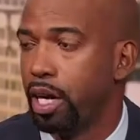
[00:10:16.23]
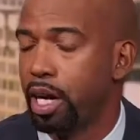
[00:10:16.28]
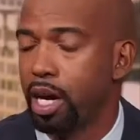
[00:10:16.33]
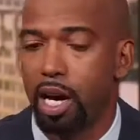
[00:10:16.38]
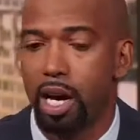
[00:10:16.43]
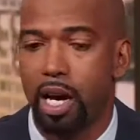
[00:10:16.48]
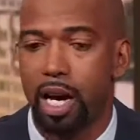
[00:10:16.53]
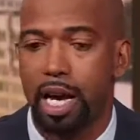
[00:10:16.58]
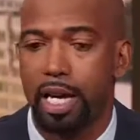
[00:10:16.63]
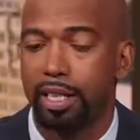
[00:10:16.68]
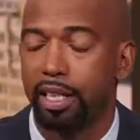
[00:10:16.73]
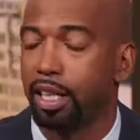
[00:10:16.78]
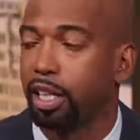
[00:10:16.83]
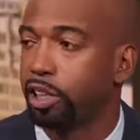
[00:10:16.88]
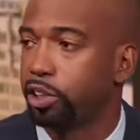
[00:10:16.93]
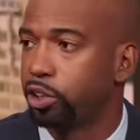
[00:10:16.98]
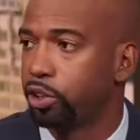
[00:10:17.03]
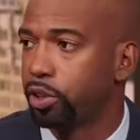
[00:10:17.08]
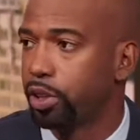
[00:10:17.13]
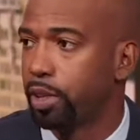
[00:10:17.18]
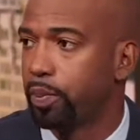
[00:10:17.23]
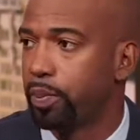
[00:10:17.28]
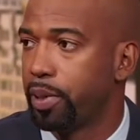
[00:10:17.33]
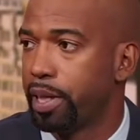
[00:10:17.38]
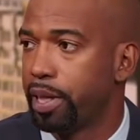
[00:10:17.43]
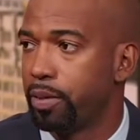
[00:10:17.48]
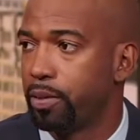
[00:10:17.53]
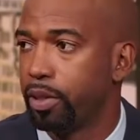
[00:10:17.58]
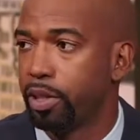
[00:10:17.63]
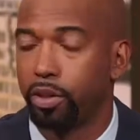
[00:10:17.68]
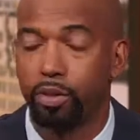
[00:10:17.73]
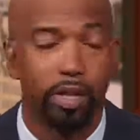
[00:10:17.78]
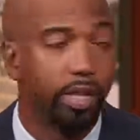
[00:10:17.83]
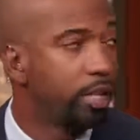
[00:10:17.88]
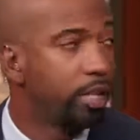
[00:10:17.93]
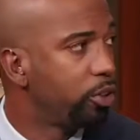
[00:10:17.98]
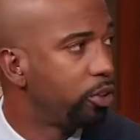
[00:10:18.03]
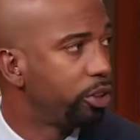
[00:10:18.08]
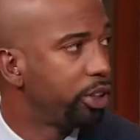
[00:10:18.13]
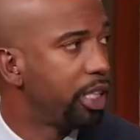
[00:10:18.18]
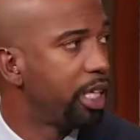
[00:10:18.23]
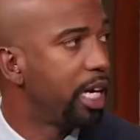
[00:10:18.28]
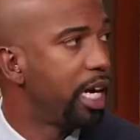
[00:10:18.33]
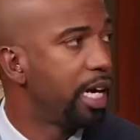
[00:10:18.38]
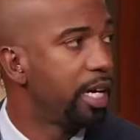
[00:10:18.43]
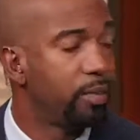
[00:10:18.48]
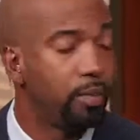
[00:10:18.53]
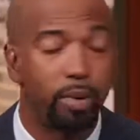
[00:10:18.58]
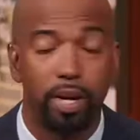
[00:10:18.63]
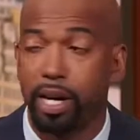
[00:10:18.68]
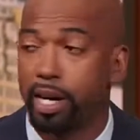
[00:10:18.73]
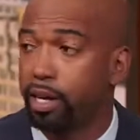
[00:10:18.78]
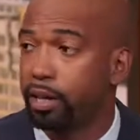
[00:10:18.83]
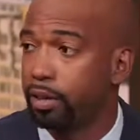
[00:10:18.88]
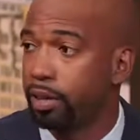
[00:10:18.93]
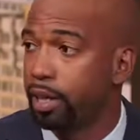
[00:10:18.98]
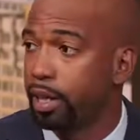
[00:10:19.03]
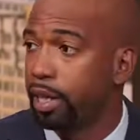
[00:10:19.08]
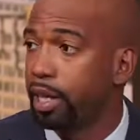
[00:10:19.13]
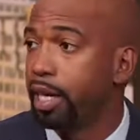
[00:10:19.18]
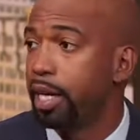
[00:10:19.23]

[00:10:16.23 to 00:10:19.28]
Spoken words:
I had the luxury of playing with a great coach in Larry Brown